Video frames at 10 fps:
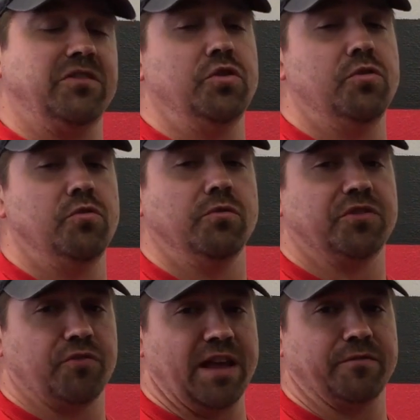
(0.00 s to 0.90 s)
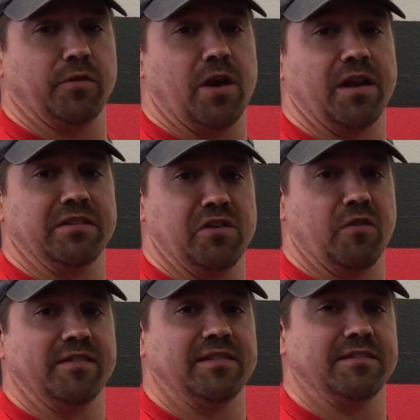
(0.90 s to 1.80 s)
be too stressful on his
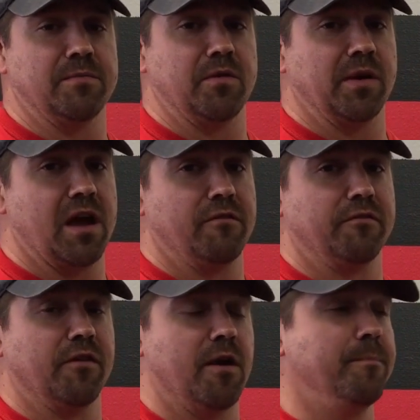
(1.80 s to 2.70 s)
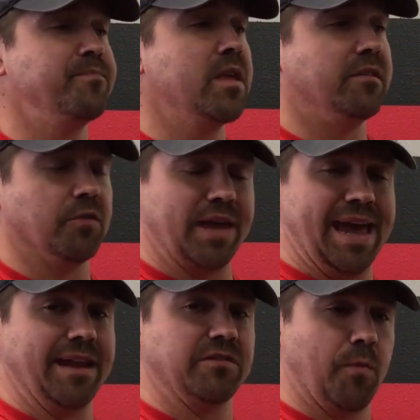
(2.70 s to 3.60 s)
nervous system to recover from. So
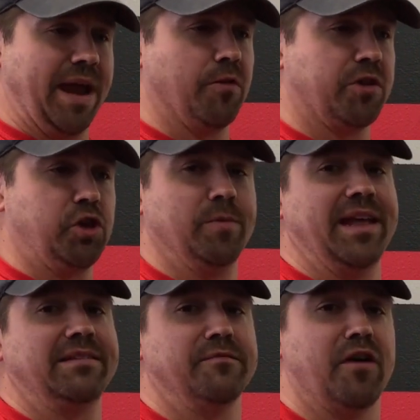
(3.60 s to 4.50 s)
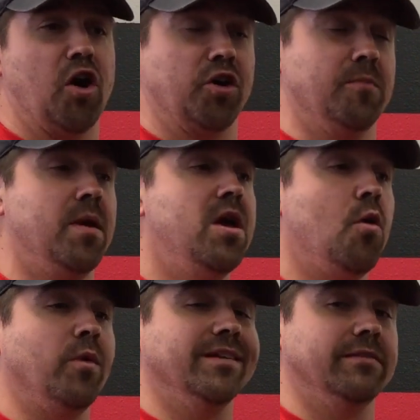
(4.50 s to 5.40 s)
again, it's a way to accumulate some
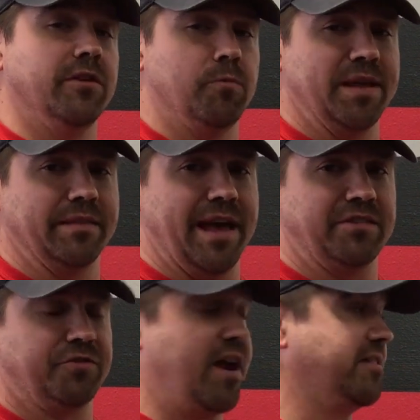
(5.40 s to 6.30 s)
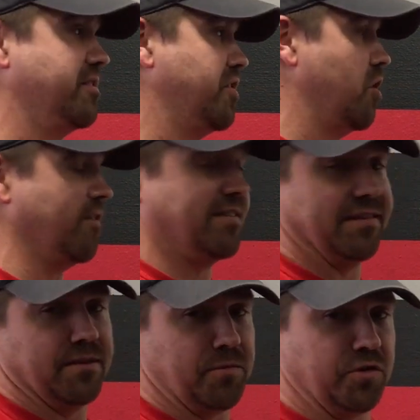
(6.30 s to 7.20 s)
volume with a little bit less stress on the nervous
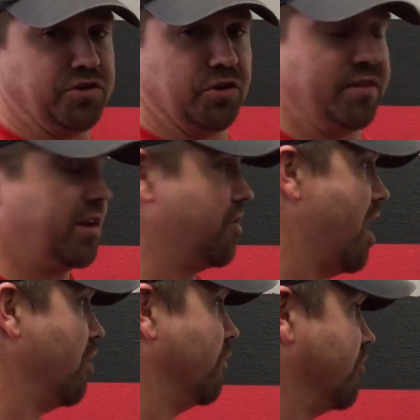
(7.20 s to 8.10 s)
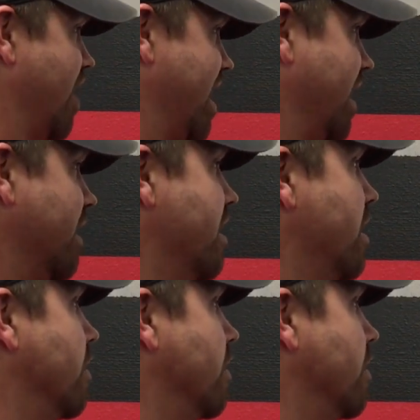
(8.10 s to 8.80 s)
system to ensure that you're not overtraining.